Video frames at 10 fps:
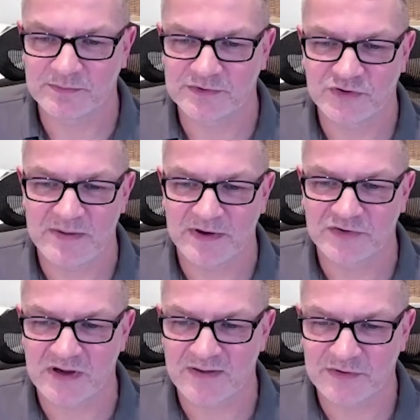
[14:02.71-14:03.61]
streaming
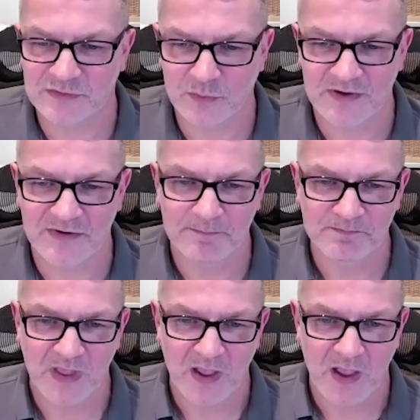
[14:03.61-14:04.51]
service or whatever.
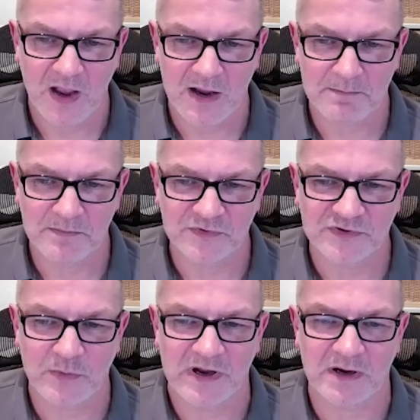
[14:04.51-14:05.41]

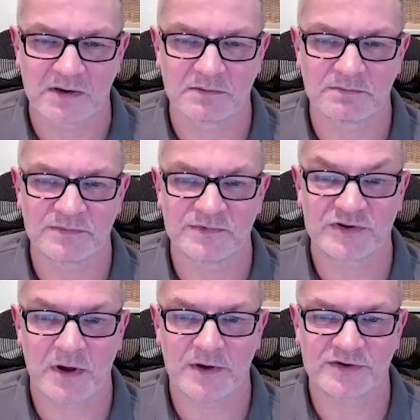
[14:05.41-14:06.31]
So we can
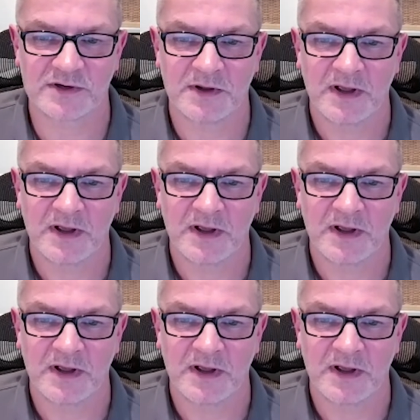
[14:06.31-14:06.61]
start to